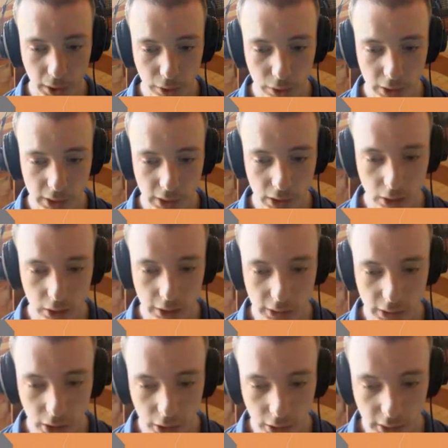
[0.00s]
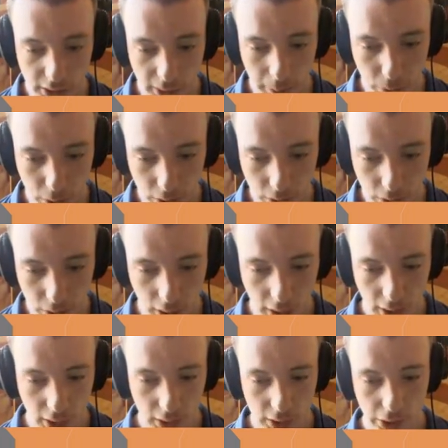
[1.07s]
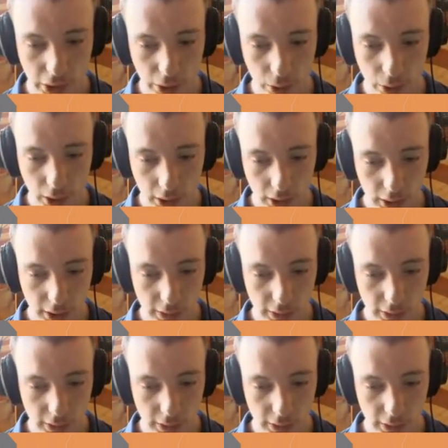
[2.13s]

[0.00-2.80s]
apply this to designing something. So